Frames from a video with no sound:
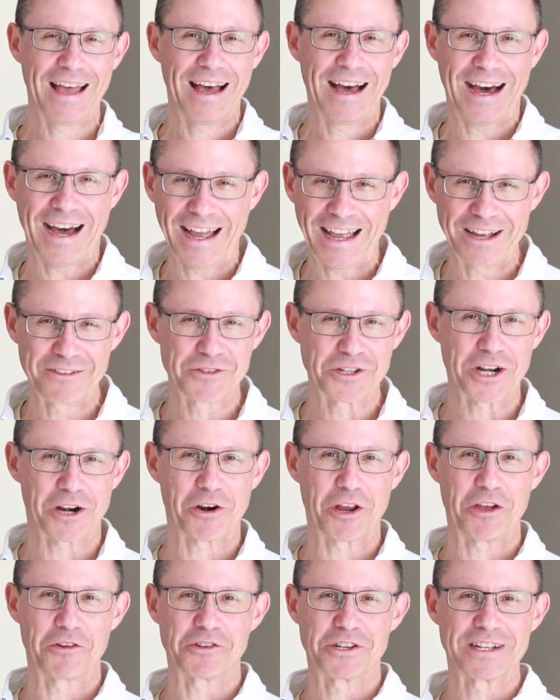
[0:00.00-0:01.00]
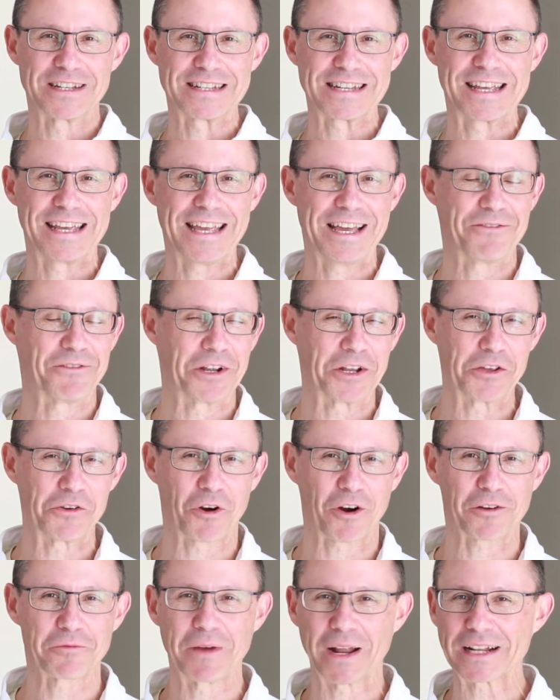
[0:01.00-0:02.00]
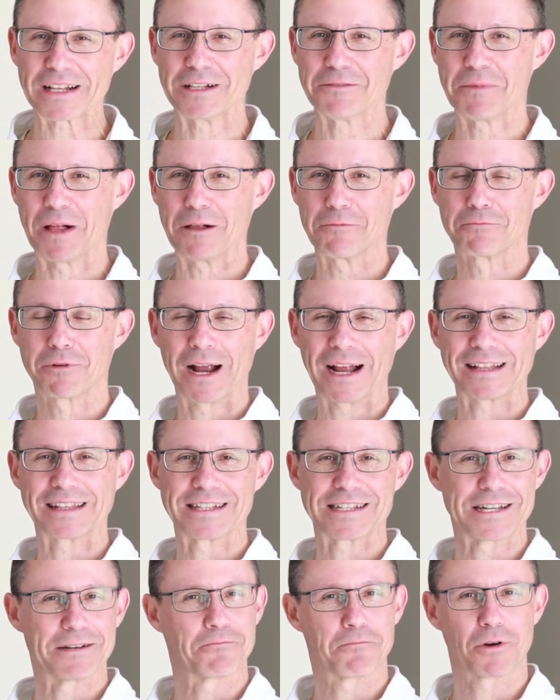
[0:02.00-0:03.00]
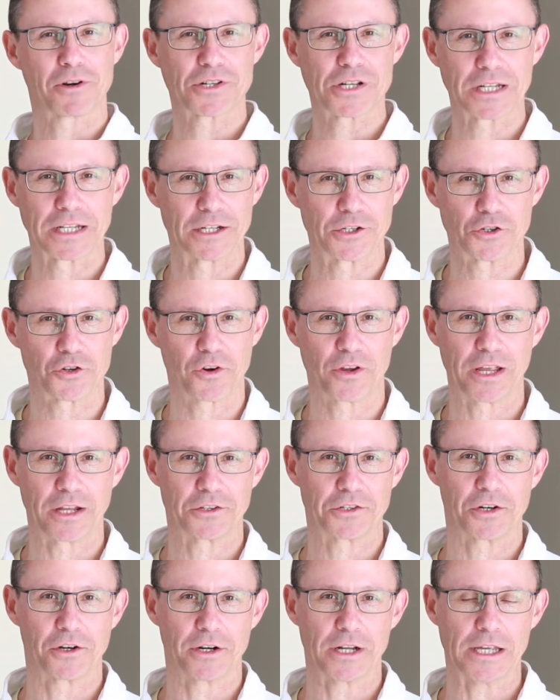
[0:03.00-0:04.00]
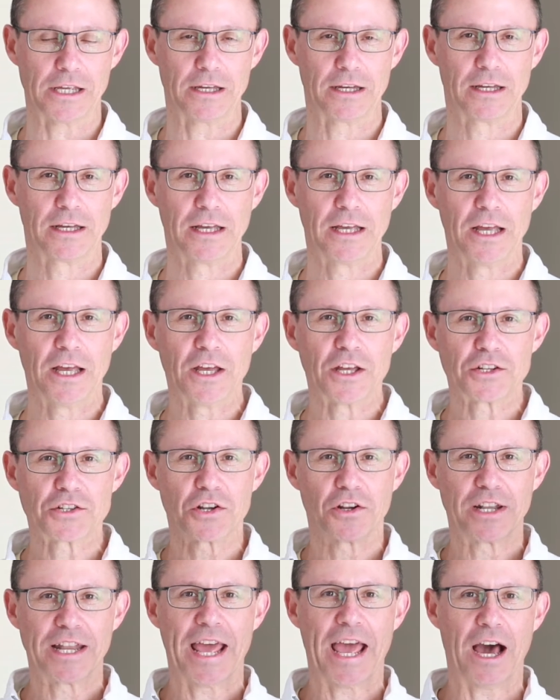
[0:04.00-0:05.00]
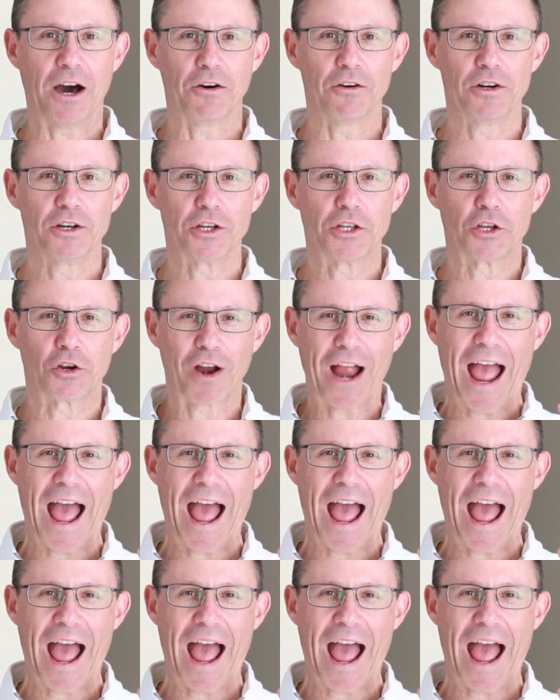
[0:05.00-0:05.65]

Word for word: Hi, I'm Gerry Oginski. I'm a New York medical malpractice and personal injury attorney. So now, you're